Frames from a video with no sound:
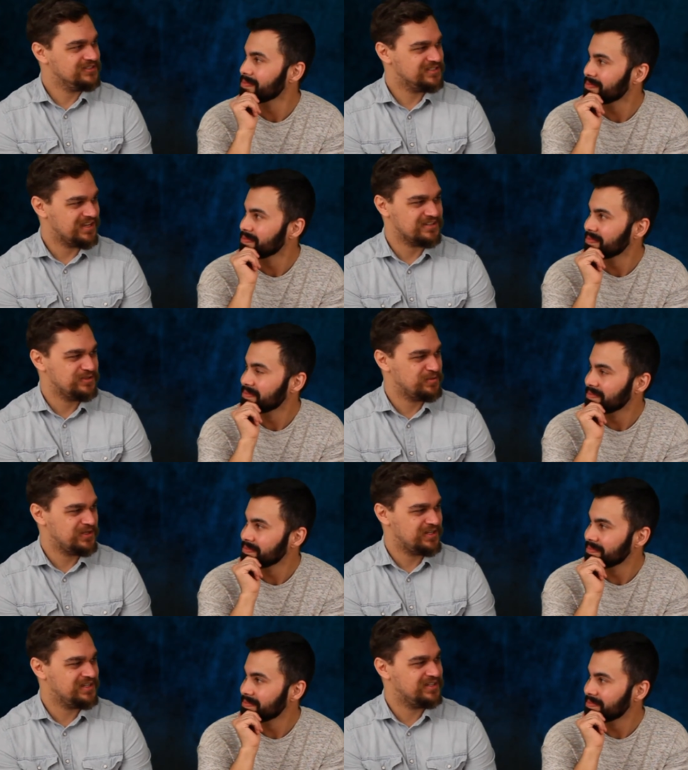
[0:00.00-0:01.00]
Speaker 1: this is actually
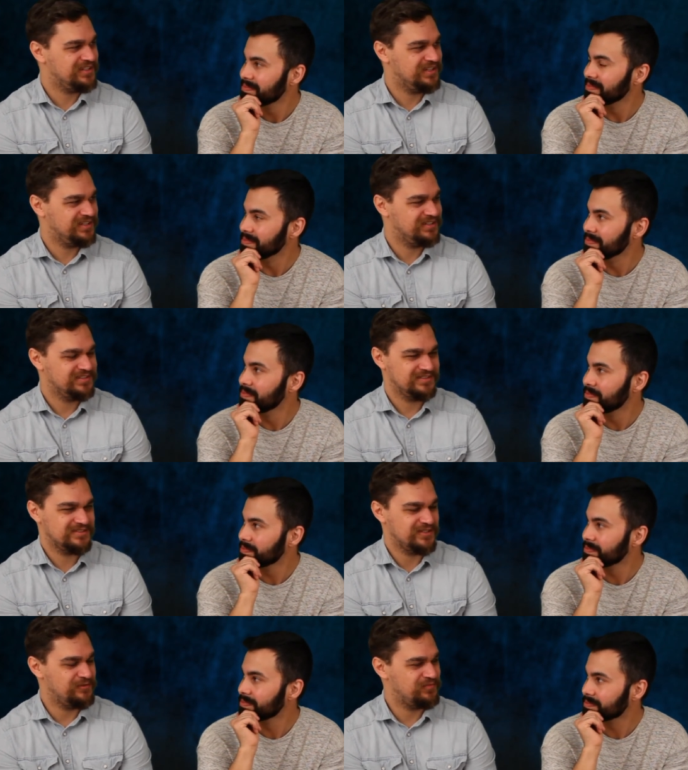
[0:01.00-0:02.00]
pretty good." And then mm-hmm.
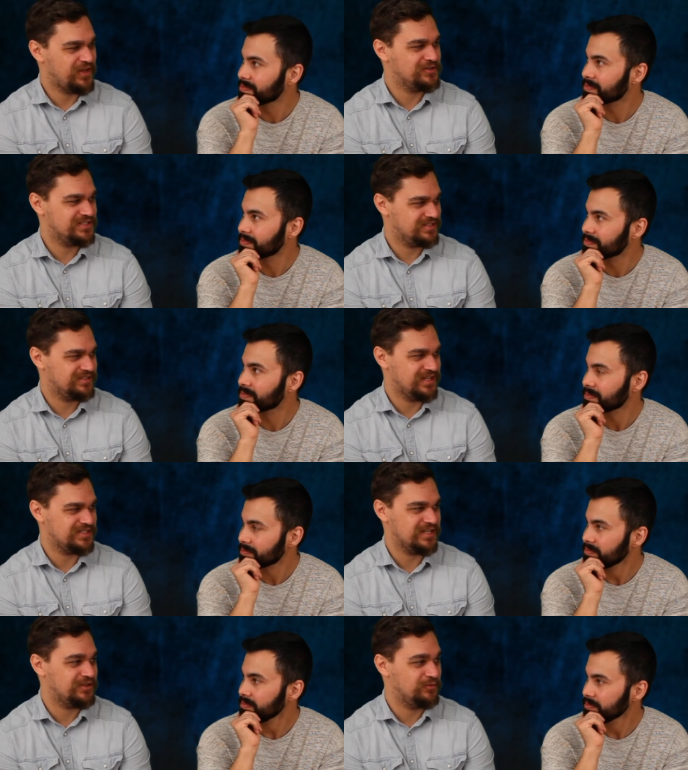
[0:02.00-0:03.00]
so that was
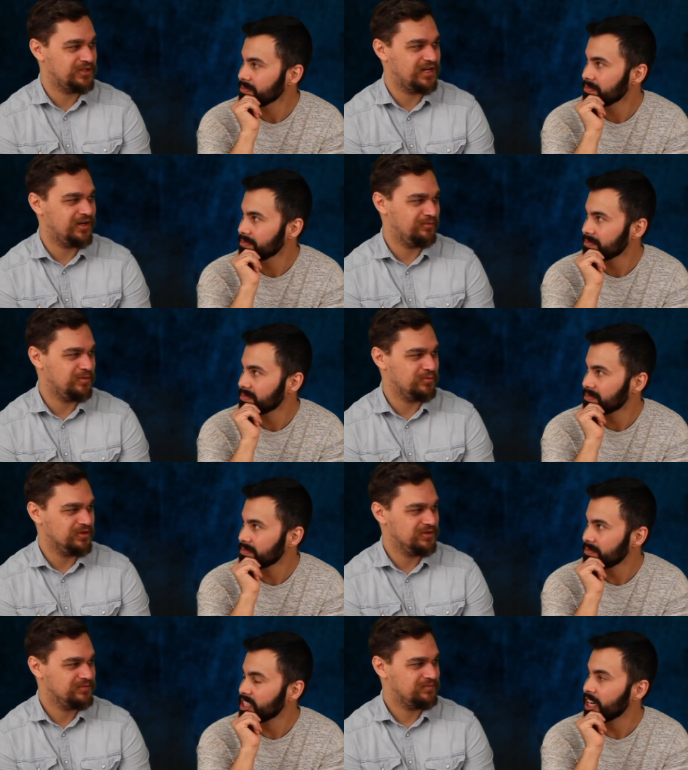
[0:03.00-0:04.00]
that's like the one that I
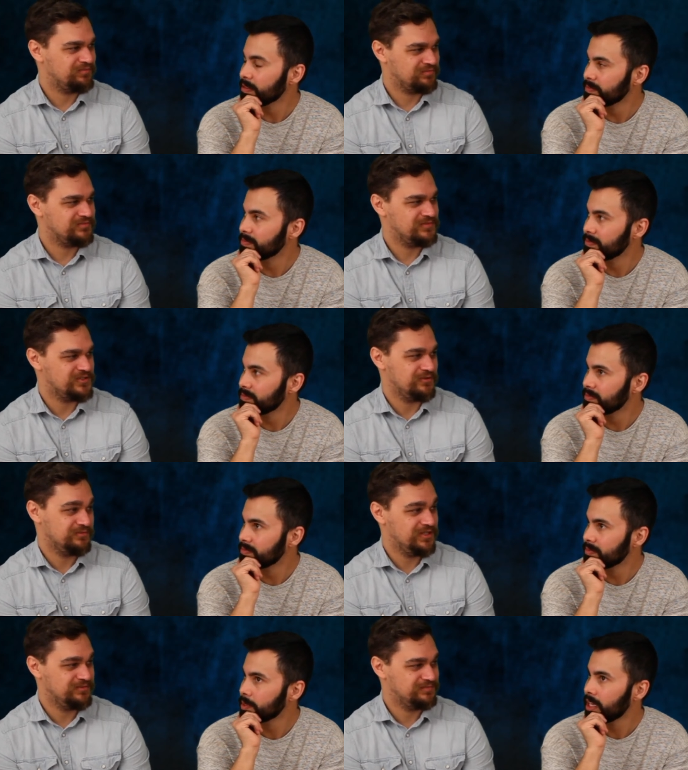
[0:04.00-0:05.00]
remember. Yeah. So
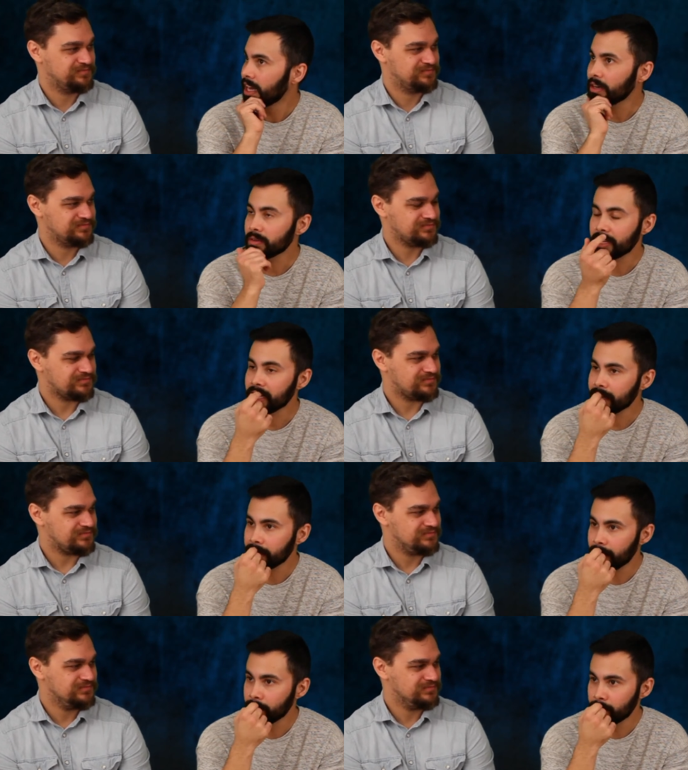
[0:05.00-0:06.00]
Speaker 2: yeah, I don't think
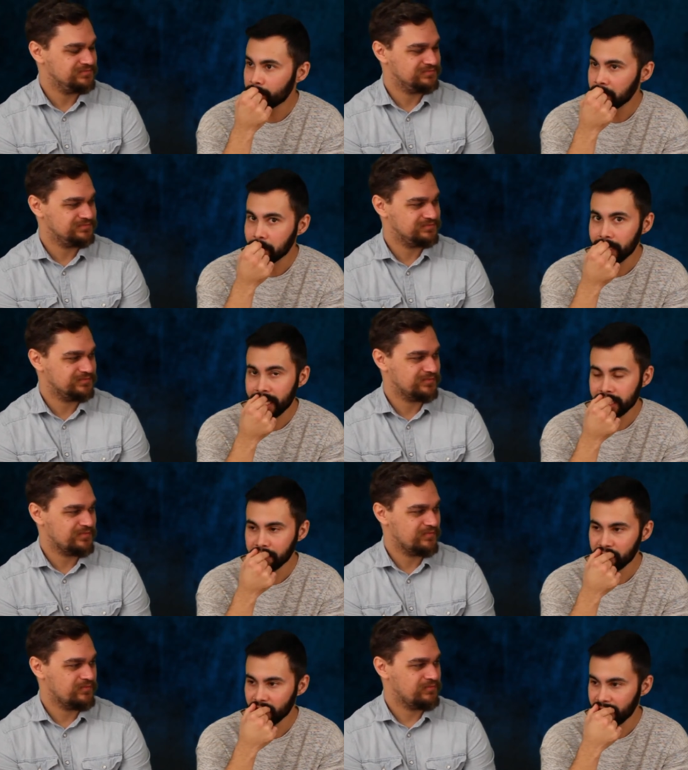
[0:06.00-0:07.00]
I I've been to Alaska
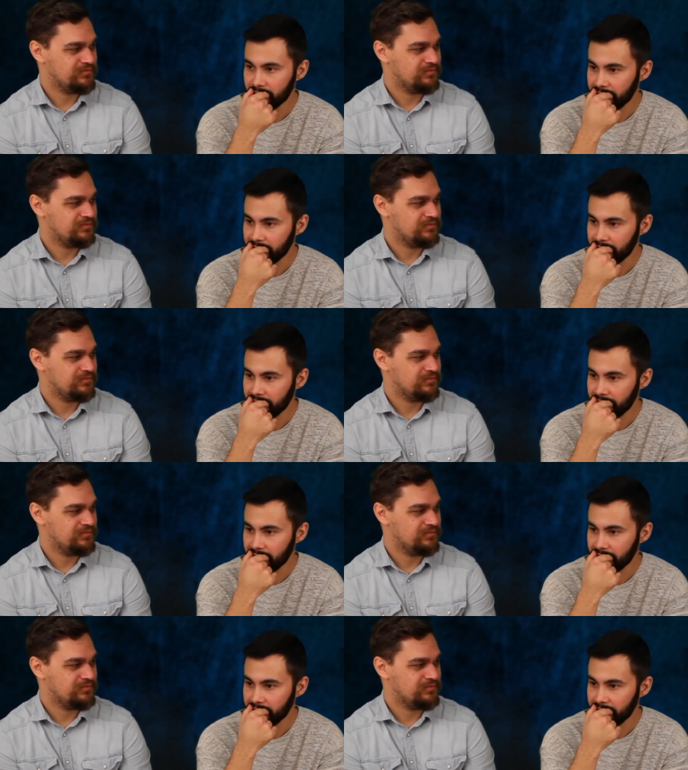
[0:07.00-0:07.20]
before, and I don't